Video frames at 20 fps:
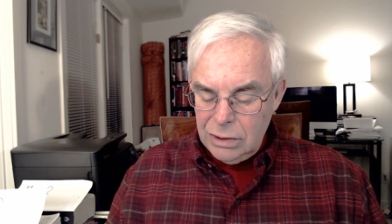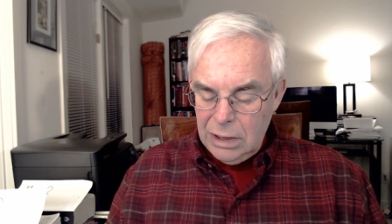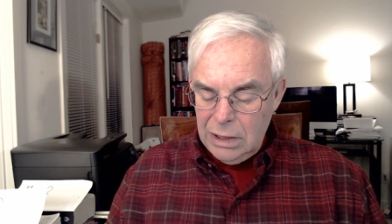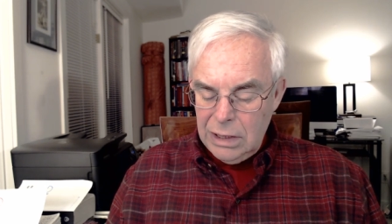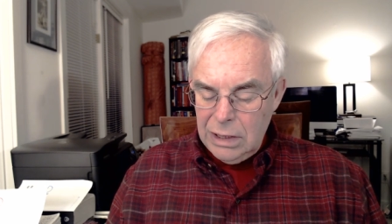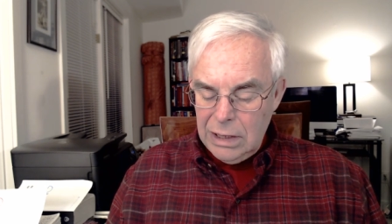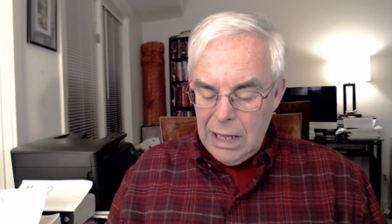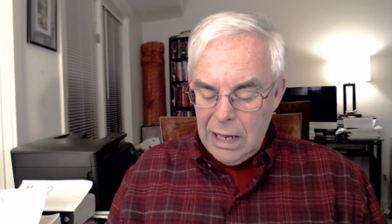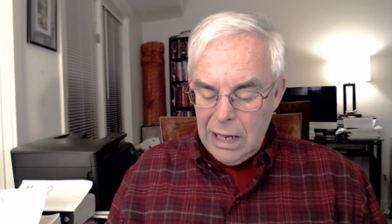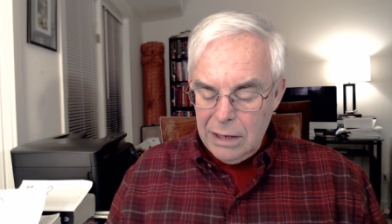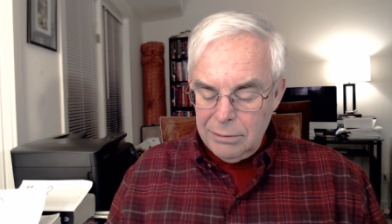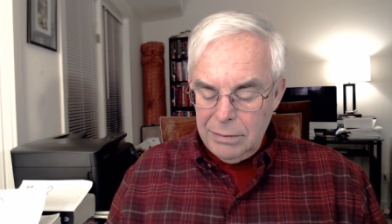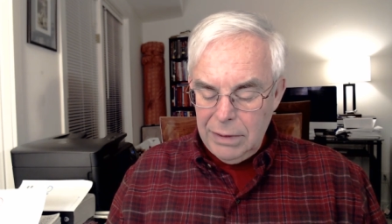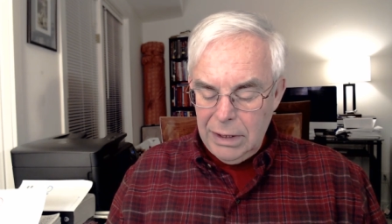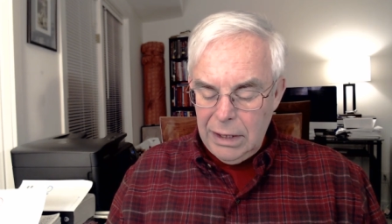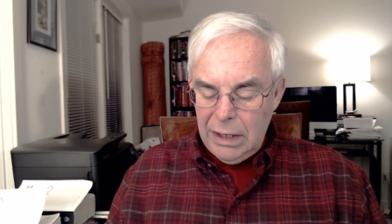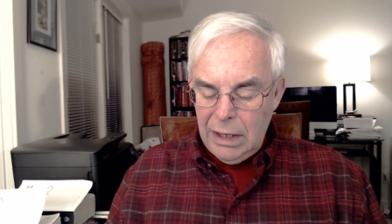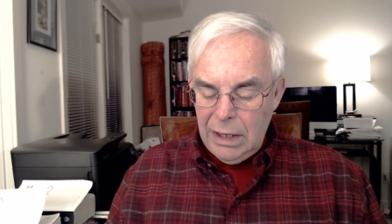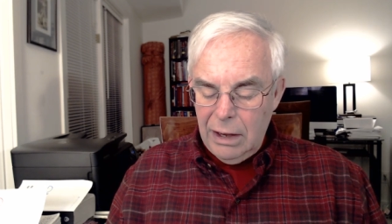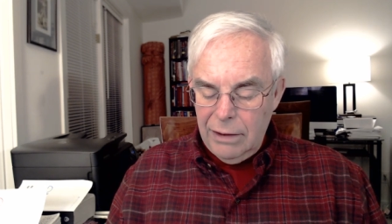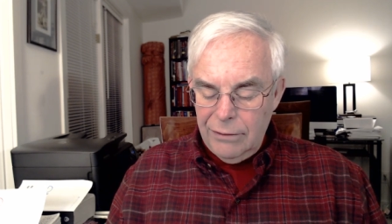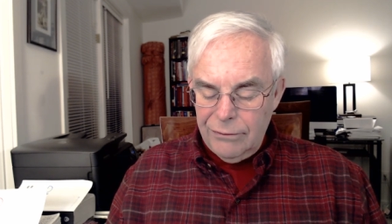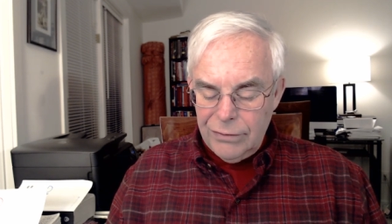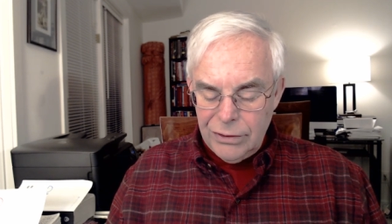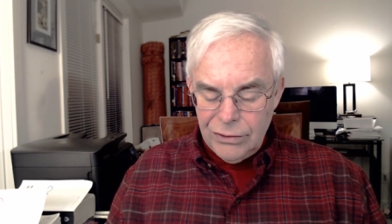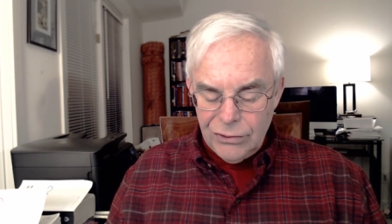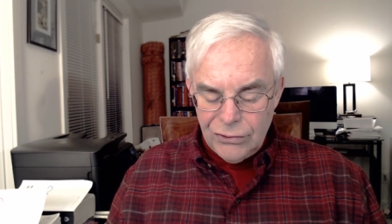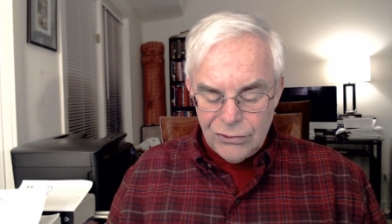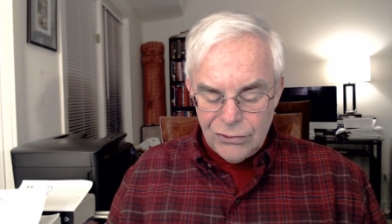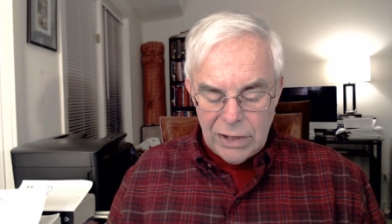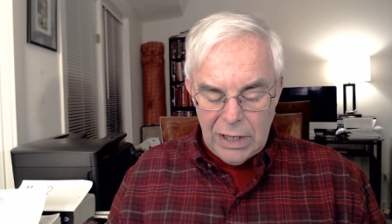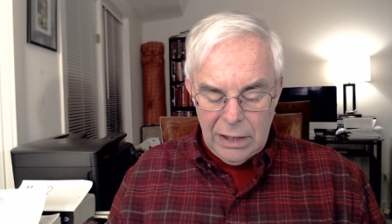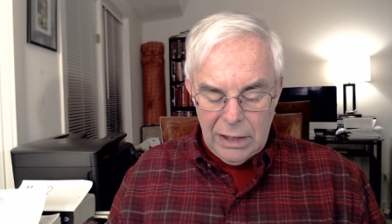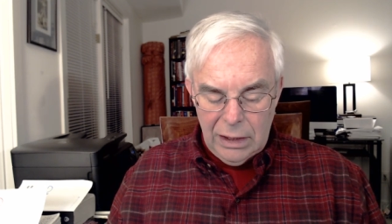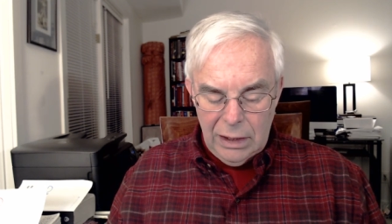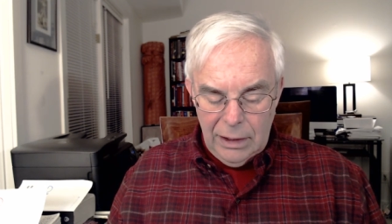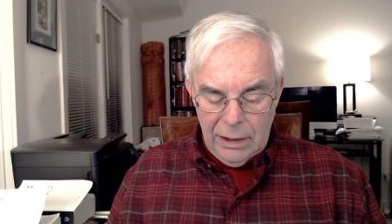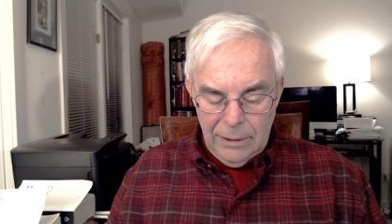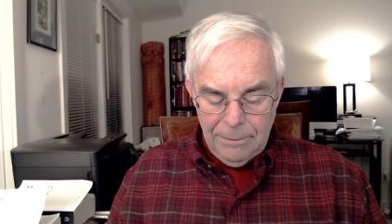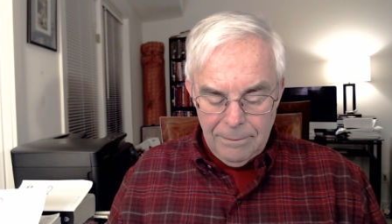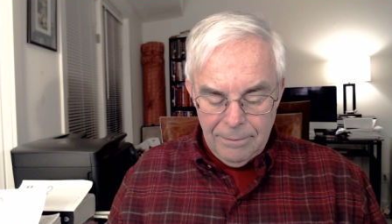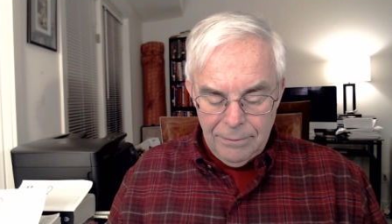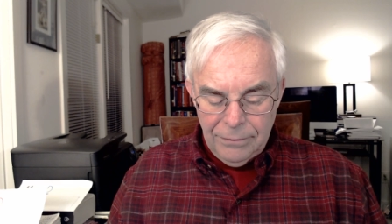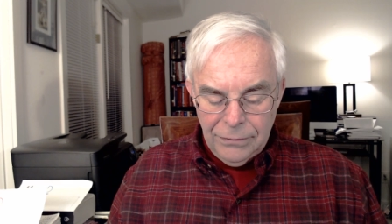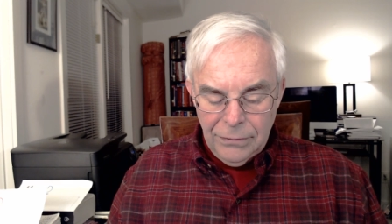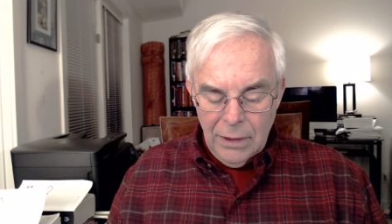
the anatomy of the psyche.